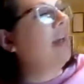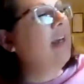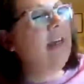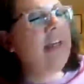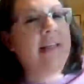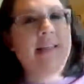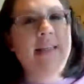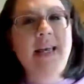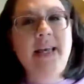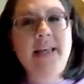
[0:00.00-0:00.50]

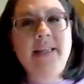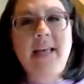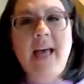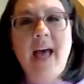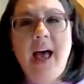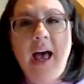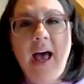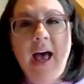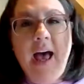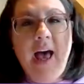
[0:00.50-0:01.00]
He says,
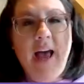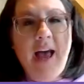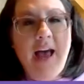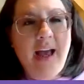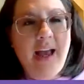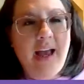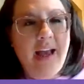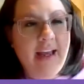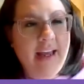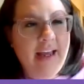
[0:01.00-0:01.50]

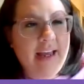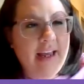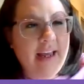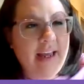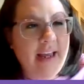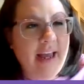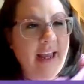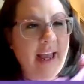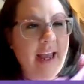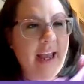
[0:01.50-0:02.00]
I
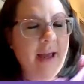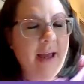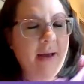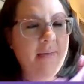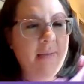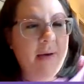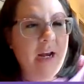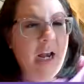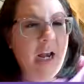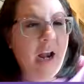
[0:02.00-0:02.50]

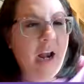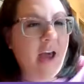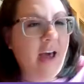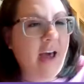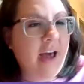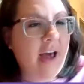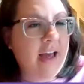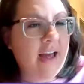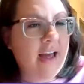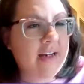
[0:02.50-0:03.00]
am
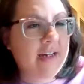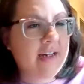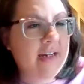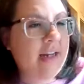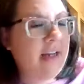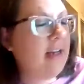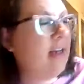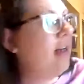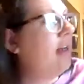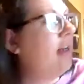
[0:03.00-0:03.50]
not
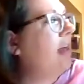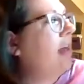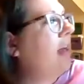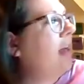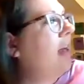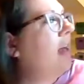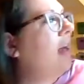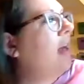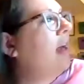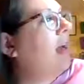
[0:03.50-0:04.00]

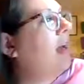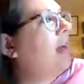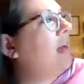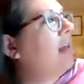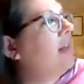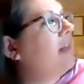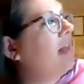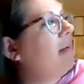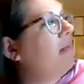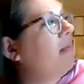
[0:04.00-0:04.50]

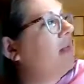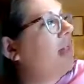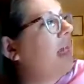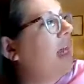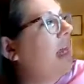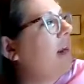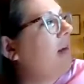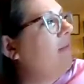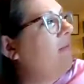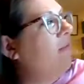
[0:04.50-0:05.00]
some
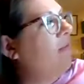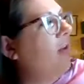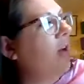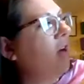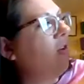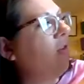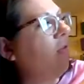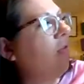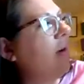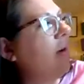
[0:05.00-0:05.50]

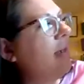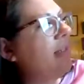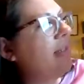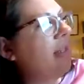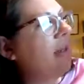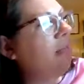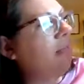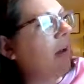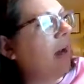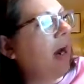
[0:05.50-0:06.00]
10-foot
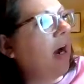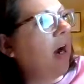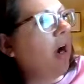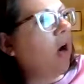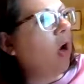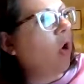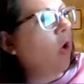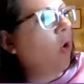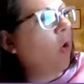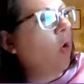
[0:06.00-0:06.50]
grizzly
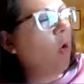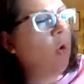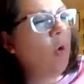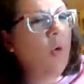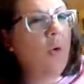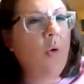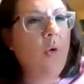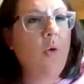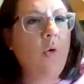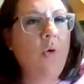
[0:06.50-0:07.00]
bear
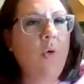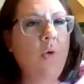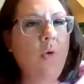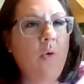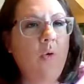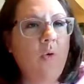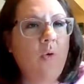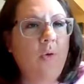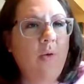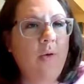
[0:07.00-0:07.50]

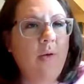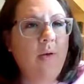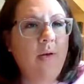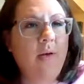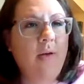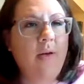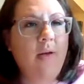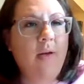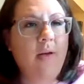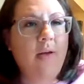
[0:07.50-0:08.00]
who,
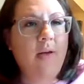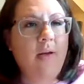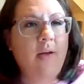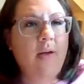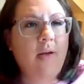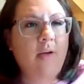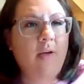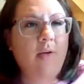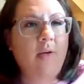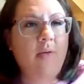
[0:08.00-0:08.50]

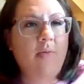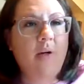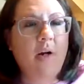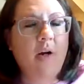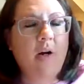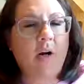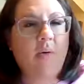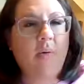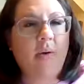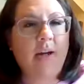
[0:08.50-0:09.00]
go up to
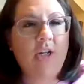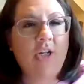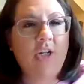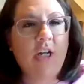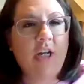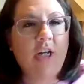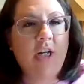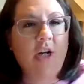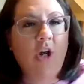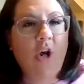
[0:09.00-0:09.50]
our
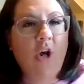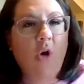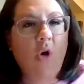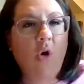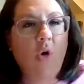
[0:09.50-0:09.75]
question,